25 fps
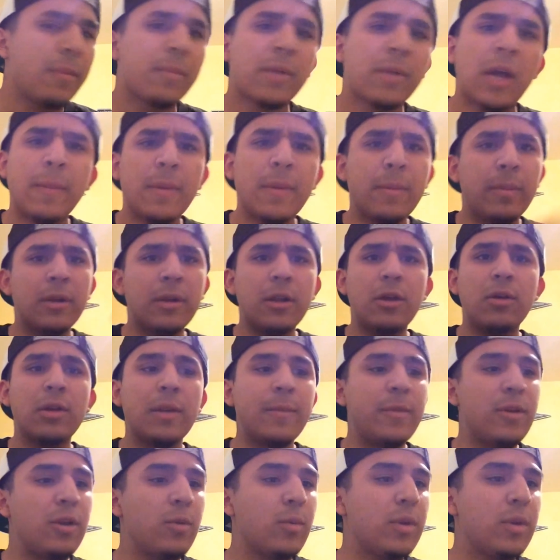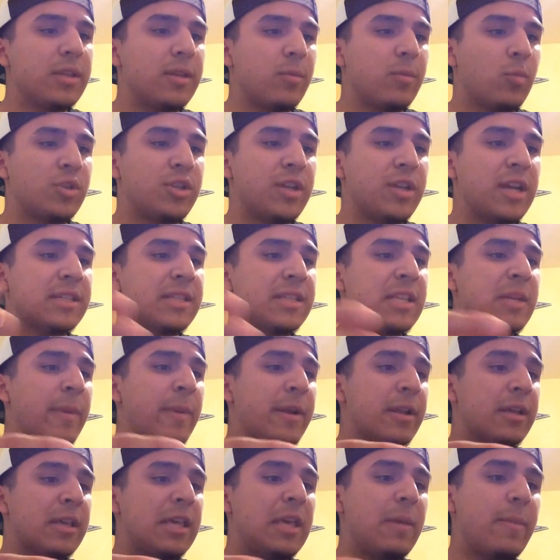Comment below. Let me know what you guys think
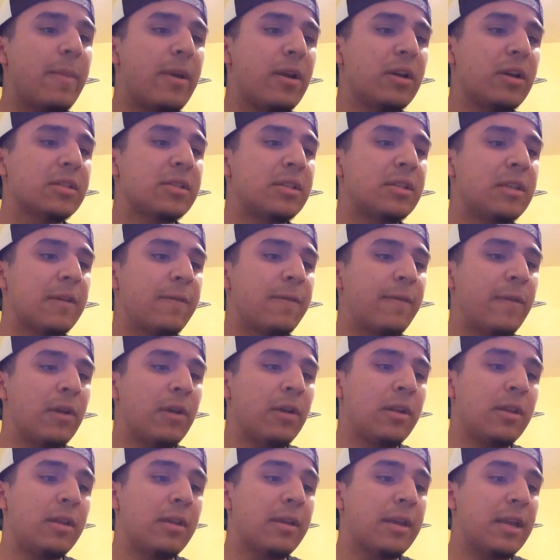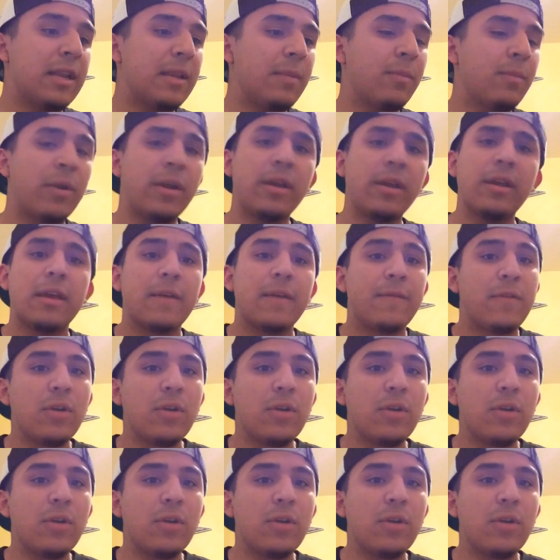about Akeem Ayers and Nick Fairley, Kenny Britt.